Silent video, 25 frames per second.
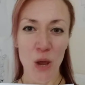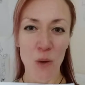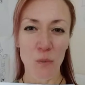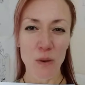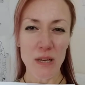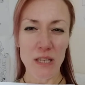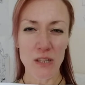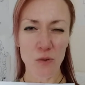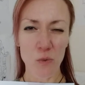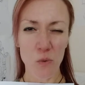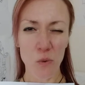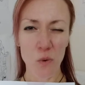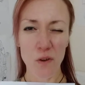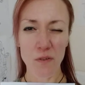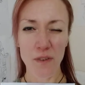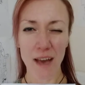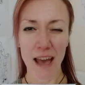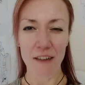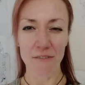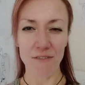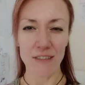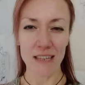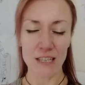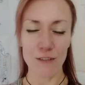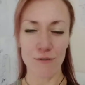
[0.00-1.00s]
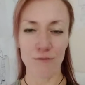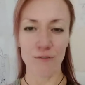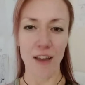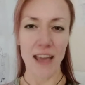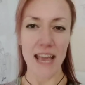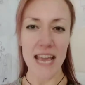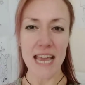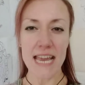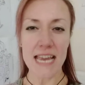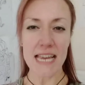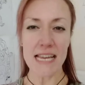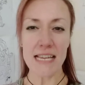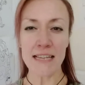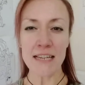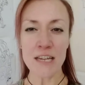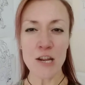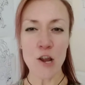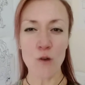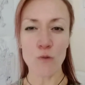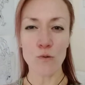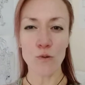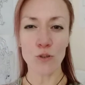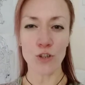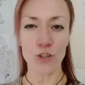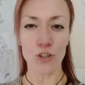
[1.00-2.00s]
we sort of have this vague
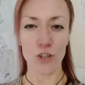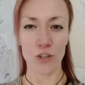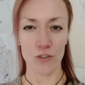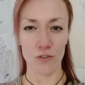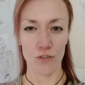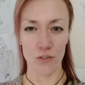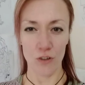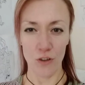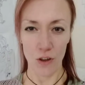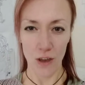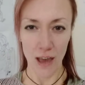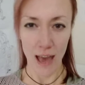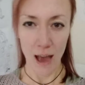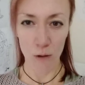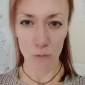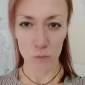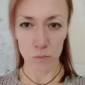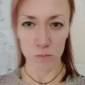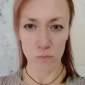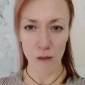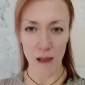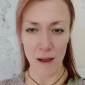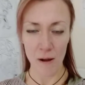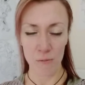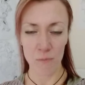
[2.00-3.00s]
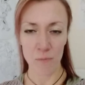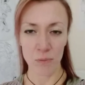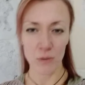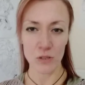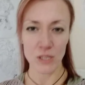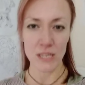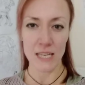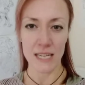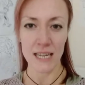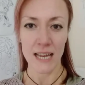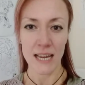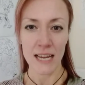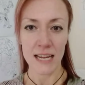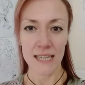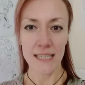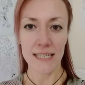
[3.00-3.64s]
notion that our body